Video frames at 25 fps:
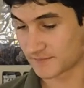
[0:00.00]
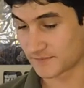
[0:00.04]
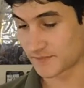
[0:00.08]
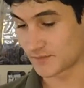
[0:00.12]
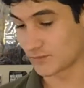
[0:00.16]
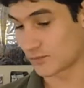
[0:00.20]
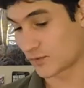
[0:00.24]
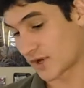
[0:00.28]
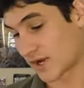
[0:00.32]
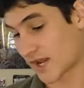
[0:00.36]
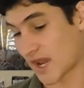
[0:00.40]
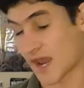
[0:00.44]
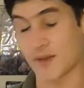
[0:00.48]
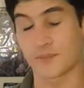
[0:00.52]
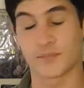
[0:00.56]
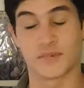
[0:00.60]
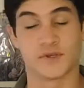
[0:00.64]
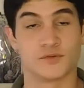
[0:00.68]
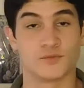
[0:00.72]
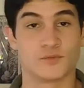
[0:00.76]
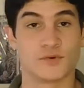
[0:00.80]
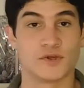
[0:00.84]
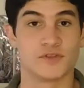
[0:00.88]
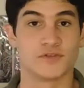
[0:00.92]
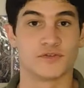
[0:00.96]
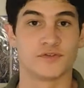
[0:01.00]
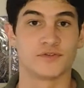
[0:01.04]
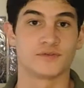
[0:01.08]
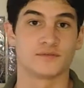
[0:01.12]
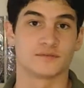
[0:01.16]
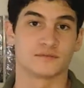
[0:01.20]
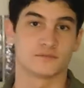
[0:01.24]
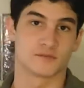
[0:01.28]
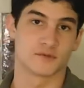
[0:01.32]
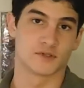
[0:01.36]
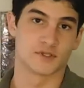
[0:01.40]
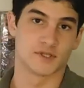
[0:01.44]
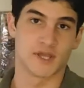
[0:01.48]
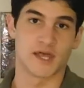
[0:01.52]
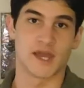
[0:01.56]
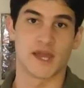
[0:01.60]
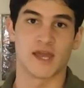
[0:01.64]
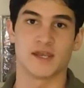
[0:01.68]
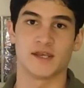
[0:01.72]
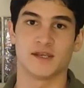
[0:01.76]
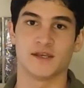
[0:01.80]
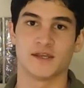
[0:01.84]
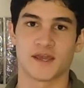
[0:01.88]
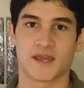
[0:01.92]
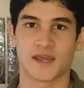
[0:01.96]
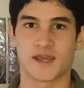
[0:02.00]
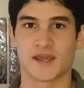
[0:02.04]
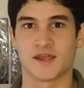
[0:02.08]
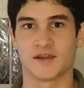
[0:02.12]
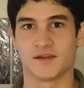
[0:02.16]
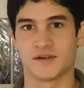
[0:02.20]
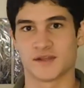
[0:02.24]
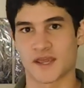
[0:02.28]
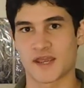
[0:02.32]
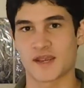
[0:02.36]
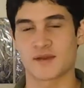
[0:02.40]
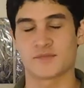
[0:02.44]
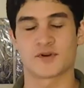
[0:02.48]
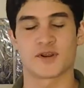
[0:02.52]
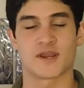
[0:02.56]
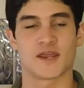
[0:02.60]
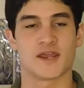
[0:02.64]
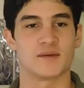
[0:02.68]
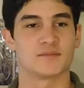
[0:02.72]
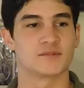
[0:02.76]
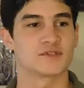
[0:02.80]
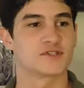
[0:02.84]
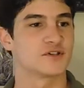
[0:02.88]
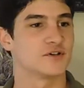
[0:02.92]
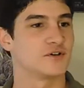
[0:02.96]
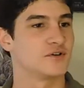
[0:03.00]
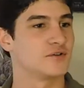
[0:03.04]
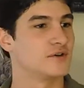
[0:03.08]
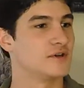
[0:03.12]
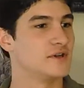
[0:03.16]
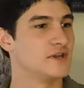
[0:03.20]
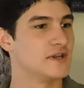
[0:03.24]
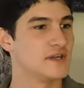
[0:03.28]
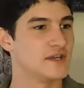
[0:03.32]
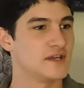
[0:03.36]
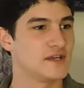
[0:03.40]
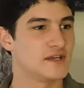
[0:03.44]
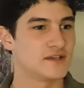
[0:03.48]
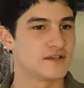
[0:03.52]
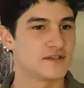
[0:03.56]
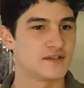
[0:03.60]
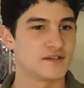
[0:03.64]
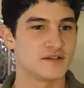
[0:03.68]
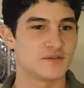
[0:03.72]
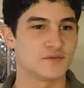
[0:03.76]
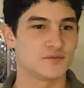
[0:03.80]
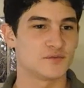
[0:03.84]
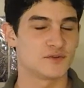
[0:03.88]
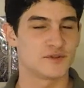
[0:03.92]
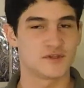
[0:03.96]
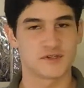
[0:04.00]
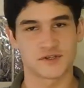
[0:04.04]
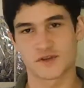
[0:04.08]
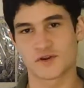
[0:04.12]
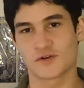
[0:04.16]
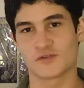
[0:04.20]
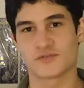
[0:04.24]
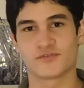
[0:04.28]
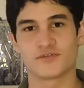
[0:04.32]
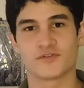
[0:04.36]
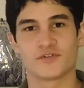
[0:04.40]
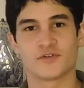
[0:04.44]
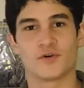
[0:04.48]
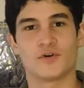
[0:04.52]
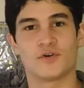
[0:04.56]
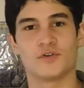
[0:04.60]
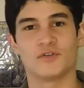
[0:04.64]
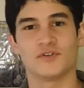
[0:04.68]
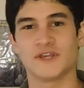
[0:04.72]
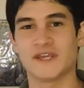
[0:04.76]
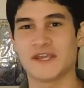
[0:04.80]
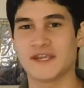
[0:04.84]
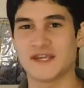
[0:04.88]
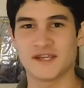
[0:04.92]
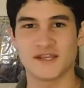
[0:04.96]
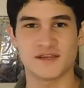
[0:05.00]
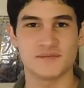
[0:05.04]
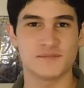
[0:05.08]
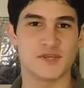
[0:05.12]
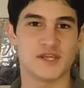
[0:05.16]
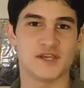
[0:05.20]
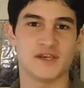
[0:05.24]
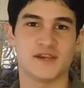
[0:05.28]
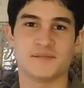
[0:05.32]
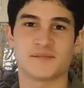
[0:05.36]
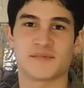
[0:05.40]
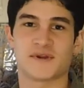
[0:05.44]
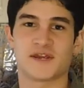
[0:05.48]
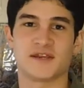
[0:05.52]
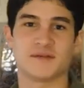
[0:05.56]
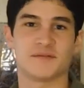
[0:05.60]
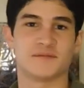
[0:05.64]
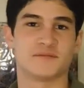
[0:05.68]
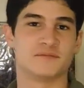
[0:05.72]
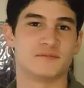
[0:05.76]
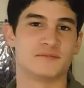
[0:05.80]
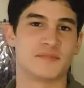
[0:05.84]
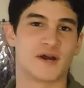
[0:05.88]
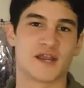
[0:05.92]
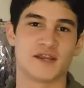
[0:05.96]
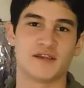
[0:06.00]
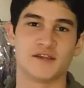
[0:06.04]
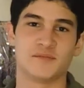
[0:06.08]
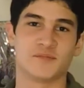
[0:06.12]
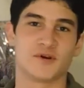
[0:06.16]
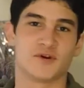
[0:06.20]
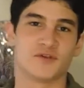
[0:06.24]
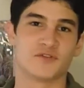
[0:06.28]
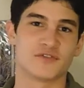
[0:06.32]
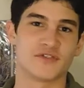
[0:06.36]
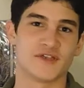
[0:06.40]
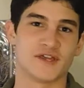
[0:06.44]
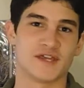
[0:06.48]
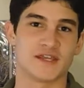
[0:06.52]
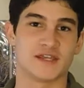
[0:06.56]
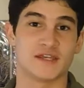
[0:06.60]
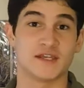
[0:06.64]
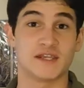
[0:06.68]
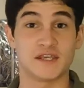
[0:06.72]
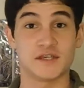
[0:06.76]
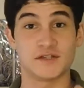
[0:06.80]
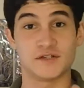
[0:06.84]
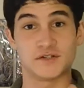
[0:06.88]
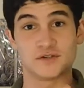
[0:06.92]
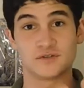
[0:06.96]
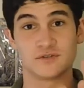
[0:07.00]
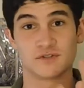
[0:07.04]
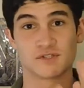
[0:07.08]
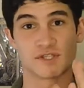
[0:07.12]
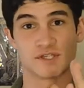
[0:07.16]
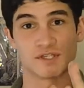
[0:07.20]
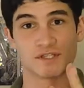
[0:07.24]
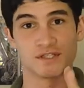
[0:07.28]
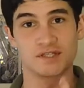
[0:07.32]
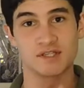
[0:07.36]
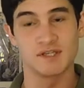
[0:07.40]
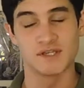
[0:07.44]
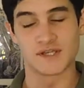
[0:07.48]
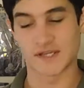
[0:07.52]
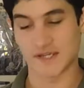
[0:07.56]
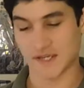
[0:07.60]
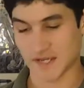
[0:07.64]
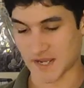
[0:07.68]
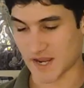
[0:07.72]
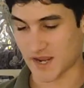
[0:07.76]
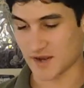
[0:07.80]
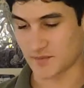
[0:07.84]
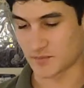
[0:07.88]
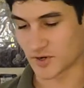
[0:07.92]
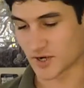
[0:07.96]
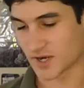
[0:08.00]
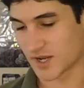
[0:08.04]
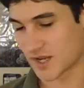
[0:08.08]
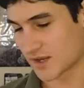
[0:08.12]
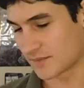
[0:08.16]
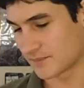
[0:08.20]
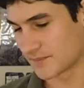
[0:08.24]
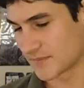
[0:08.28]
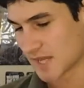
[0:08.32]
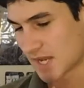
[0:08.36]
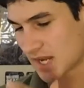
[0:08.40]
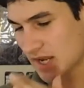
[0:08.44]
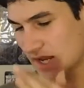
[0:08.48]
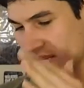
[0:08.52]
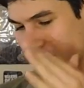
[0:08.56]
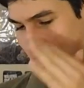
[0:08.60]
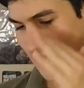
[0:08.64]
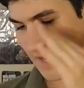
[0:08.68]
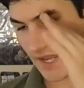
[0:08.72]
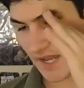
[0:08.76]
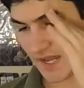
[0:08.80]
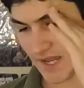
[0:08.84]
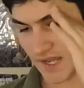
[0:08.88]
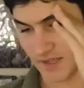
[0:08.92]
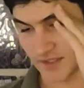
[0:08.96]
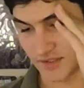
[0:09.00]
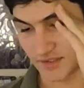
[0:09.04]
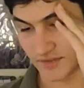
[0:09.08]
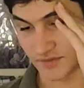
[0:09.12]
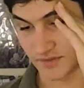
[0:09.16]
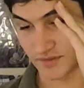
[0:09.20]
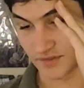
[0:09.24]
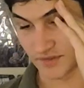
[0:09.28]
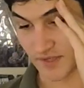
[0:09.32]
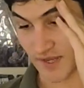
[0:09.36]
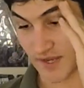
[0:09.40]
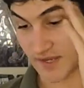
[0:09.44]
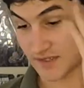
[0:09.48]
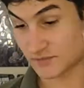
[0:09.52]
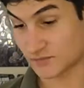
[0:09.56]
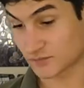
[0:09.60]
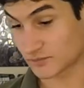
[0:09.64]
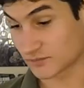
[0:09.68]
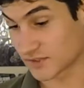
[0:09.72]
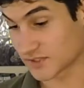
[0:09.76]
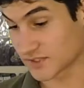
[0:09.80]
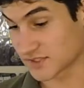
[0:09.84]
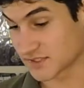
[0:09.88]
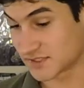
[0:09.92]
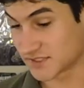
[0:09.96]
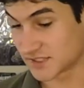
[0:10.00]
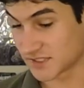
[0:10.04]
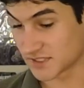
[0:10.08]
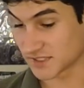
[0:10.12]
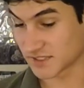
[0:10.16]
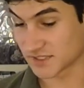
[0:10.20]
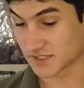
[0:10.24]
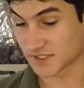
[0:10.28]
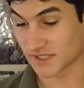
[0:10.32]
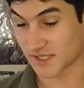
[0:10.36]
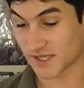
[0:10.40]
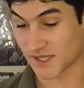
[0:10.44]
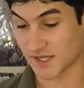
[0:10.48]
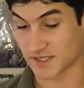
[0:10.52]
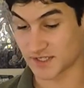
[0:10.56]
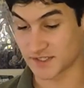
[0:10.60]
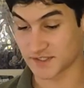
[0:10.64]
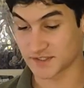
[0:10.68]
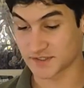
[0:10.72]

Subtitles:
what happened with Glenn and Abraham. So you go through the whole eeny, meeny, miny, mo thing, and he chooses Abraham. And that was just like,